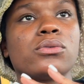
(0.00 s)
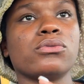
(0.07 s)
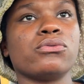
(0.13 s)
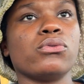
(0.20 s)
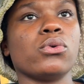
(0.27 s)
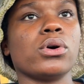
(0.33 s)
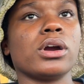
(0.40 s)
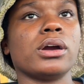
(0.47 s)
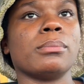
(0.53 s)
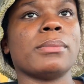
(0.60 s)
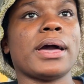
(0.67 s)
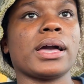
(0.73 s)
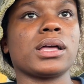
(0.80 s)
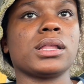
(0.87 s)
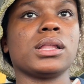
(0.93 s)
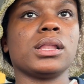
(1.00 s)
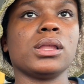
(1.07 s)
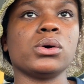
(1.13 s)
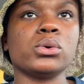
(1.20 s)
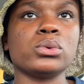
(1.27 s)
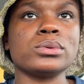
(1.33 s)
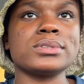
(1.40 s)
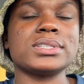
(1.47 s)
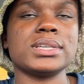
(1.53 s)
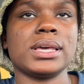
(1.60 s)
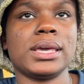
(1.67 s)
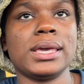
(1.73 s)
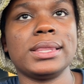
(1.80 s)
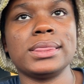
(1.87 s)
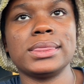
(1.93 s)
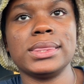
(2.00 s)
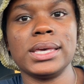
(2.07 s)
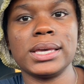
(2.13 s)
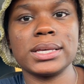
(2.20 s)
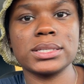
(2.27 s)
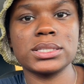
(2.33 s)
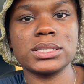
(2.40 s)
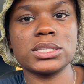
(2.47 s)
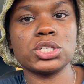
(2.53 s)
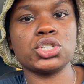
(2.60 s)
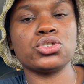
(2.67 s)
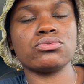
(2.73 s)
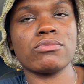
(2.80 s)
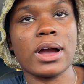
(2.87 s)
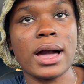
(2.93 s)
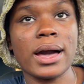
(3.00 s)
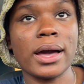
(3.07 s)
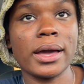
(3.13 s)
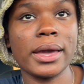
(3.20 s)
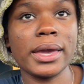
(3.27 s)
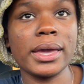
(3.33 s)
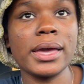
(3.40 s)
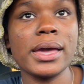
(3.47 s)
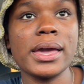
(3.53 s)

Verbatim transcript: for my clothes and things to dry